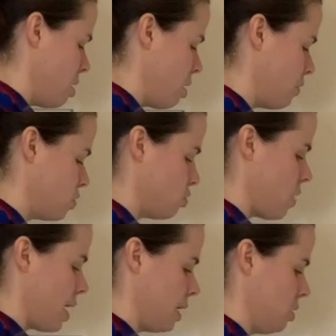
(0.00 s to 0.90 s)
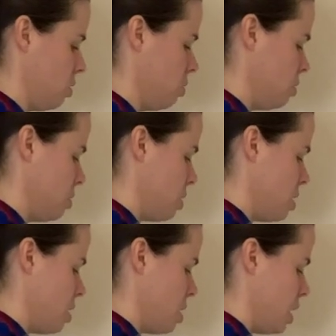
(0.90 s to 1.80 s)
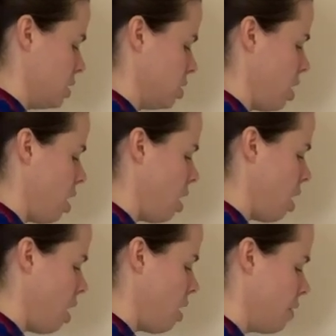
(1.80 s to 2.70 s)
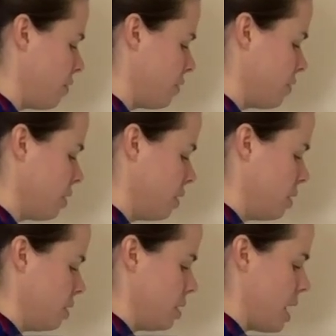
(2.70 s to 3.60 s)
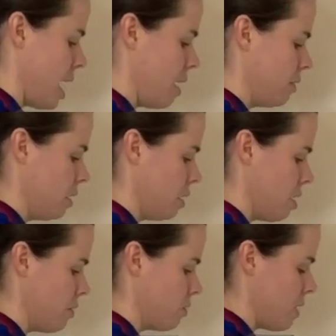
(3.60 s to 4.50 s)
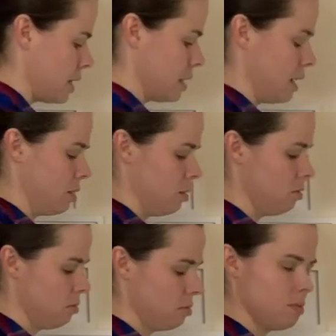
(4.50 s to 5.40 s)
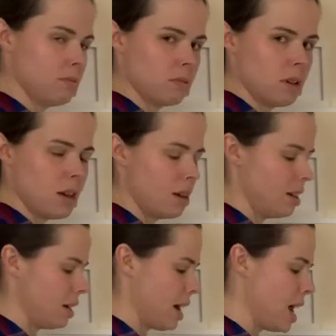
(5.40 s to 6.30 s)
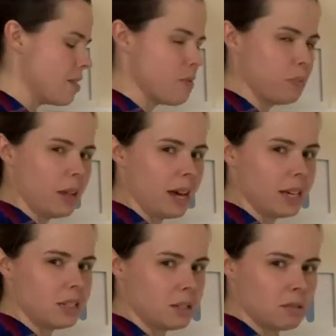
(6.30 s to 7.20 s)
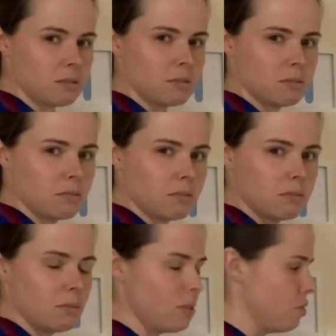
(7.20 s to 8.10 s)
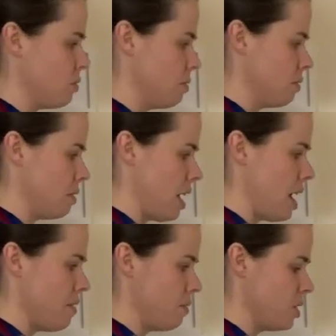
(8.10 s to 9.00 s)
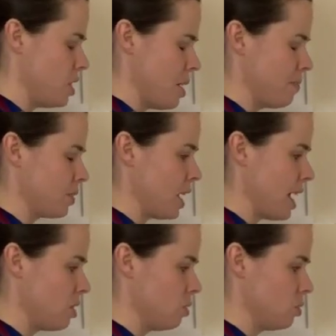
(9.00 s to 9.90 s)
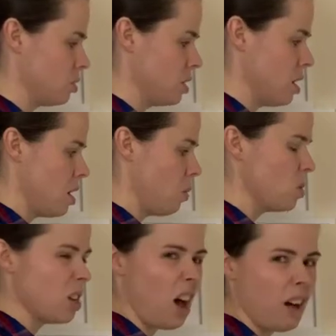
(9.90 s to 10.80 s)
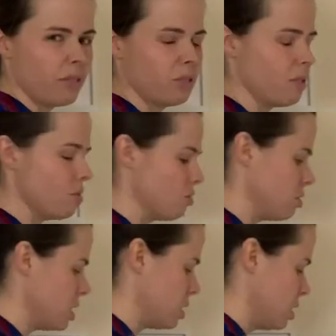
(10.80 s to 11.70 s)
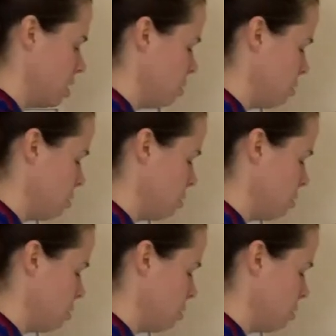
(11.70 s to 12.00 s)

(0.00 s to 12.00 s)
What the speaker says: of a triangle is half the area of a rectangle? Kind of applies with angles. What's half of 360?